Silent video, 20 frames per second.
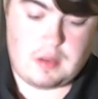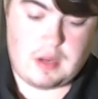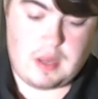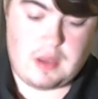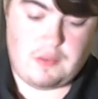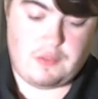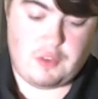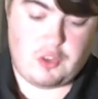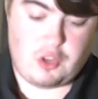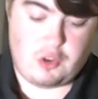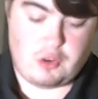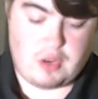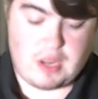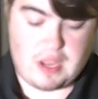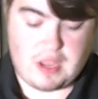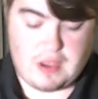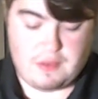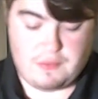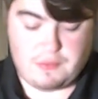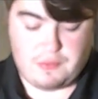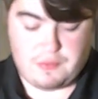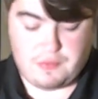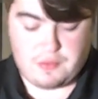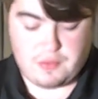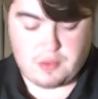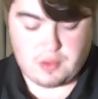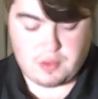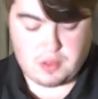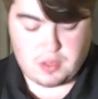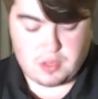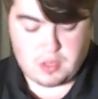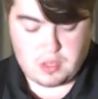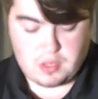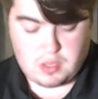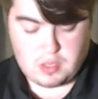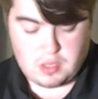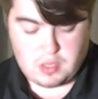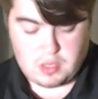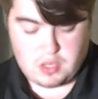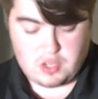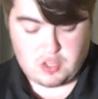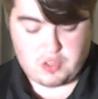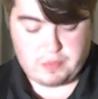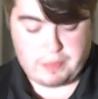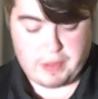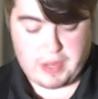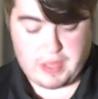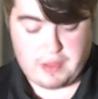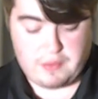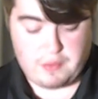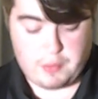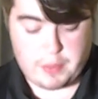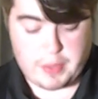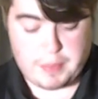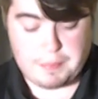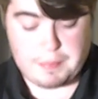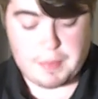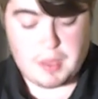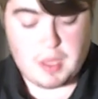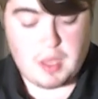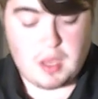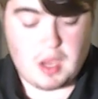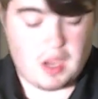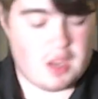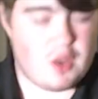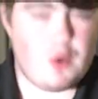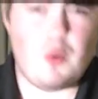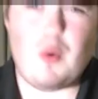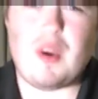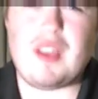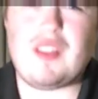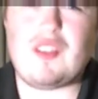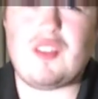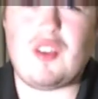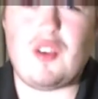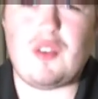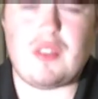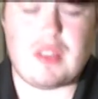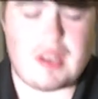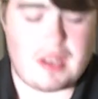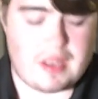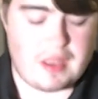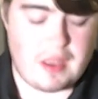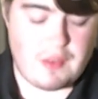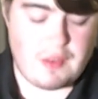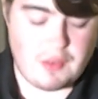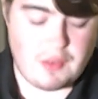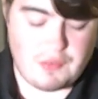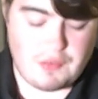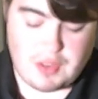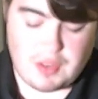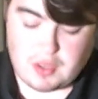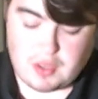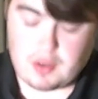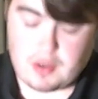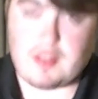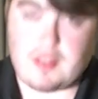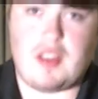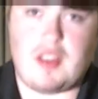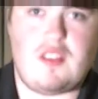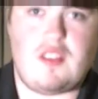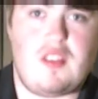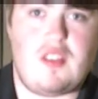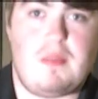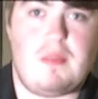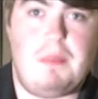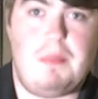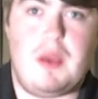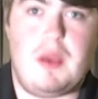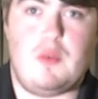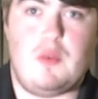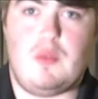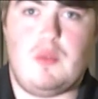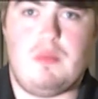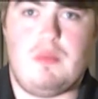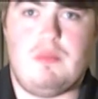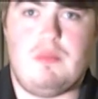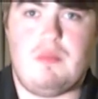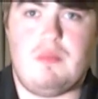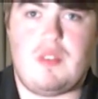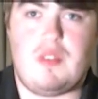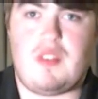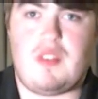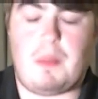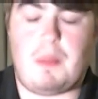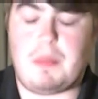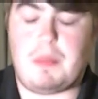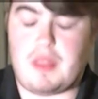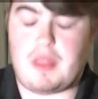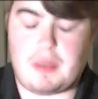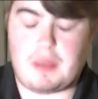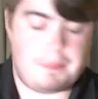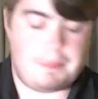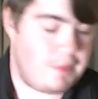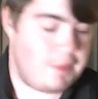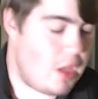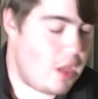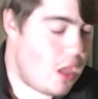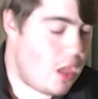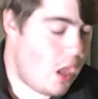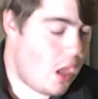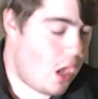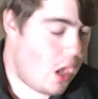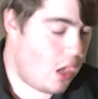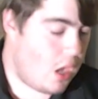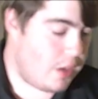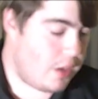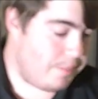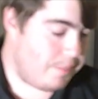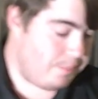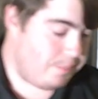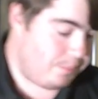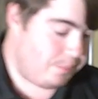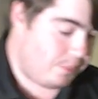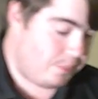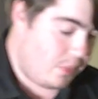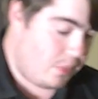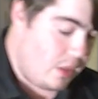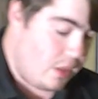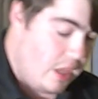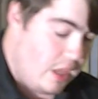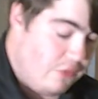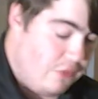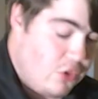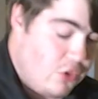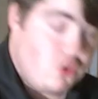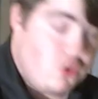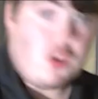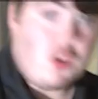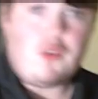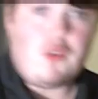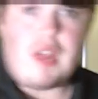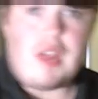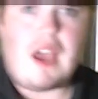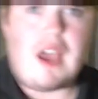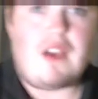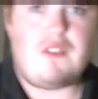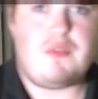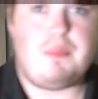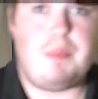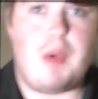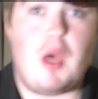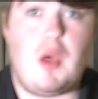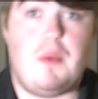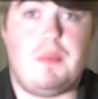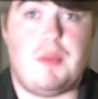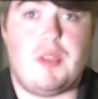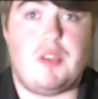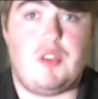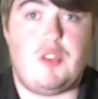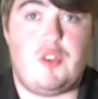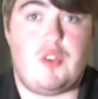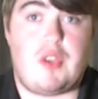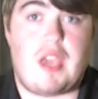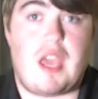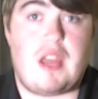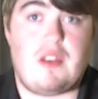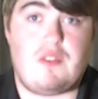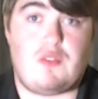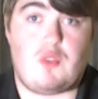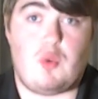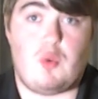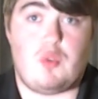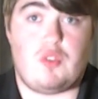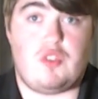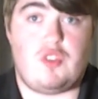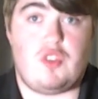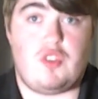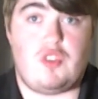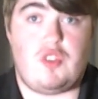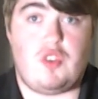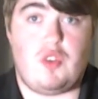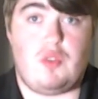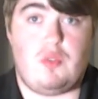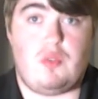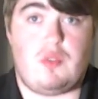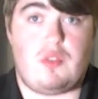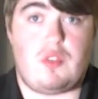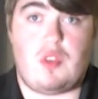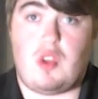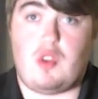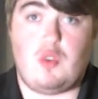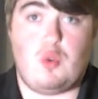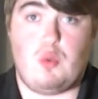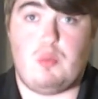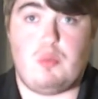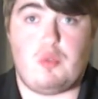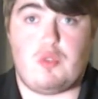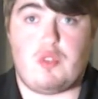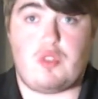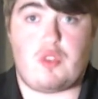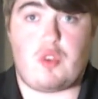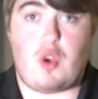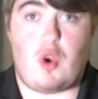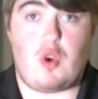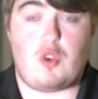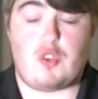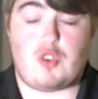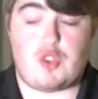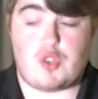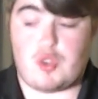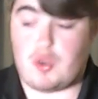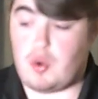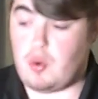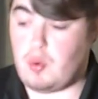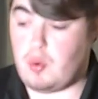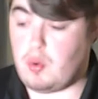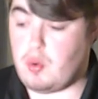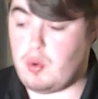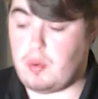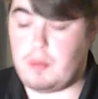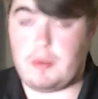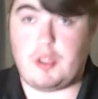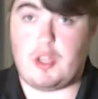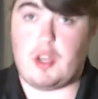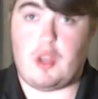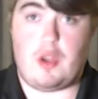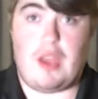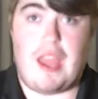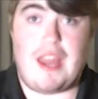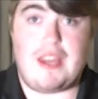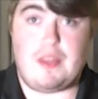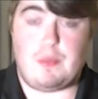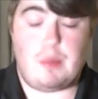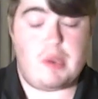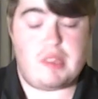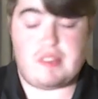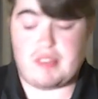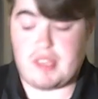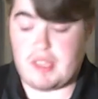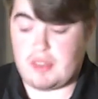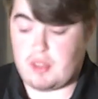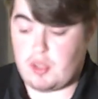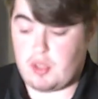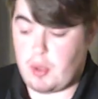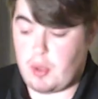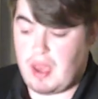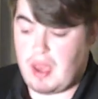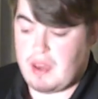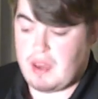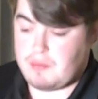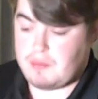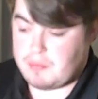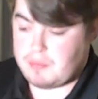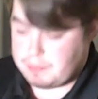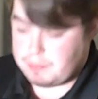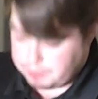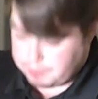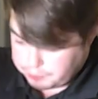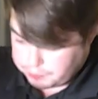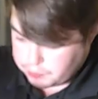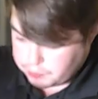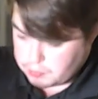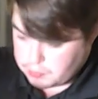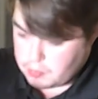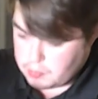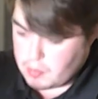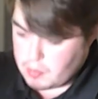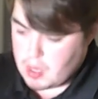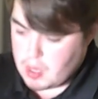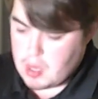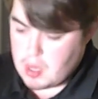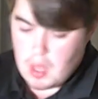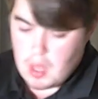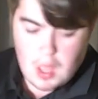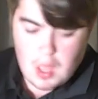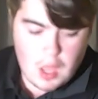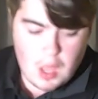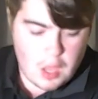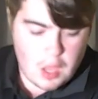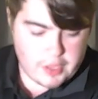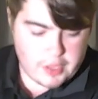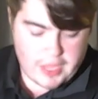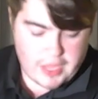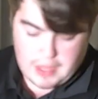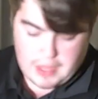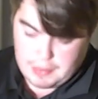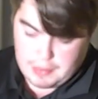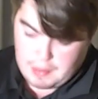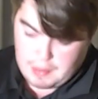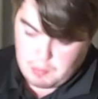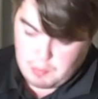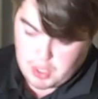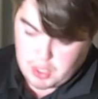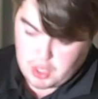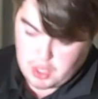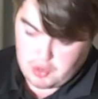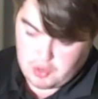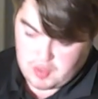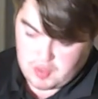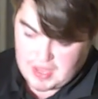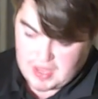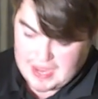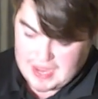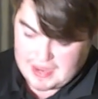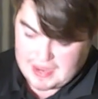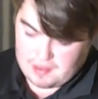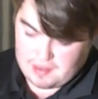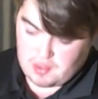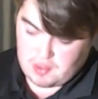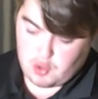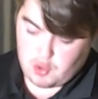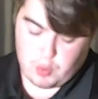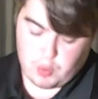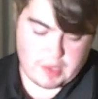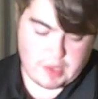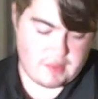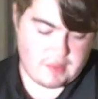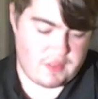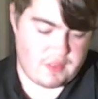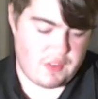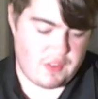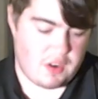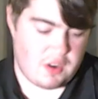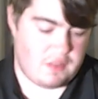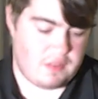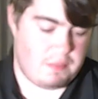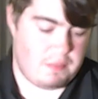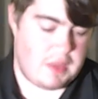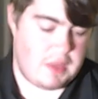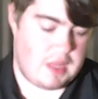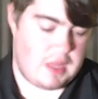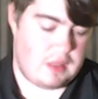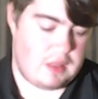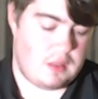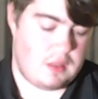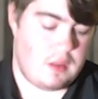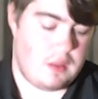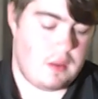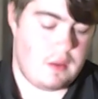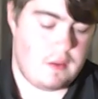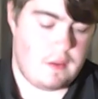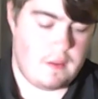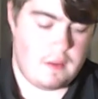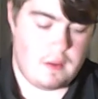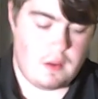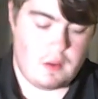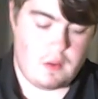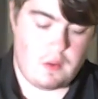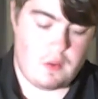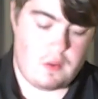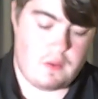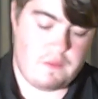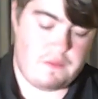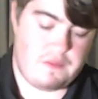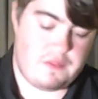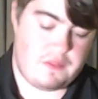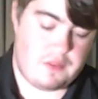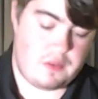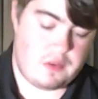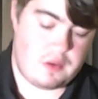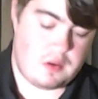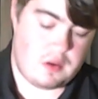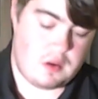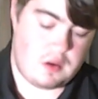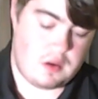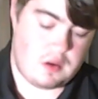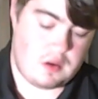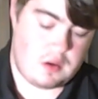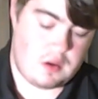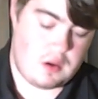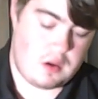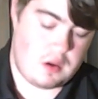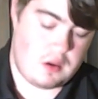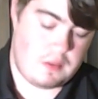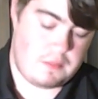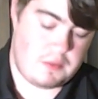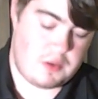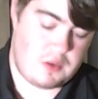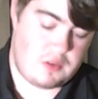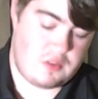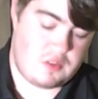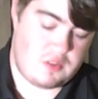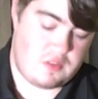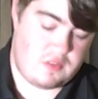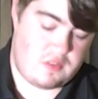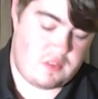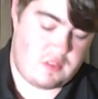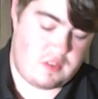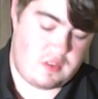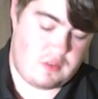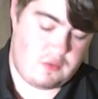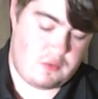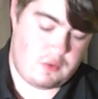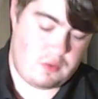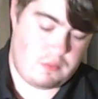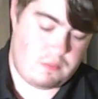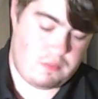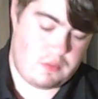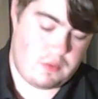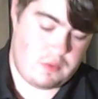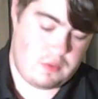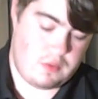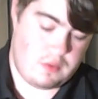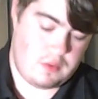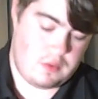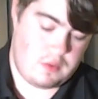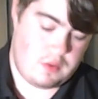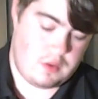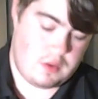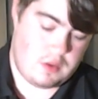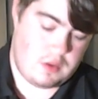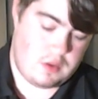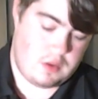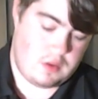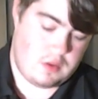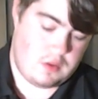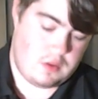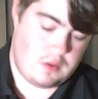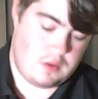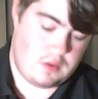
Now, if you don't have, you spill it everywhere. I can always do that. Every video, I tend to spill something. Um, if you don't have bourbon, you can of course just use a normal scotch or you know any whiskey that you have. Okay, then we're going to add 25 ml of almond syrup. I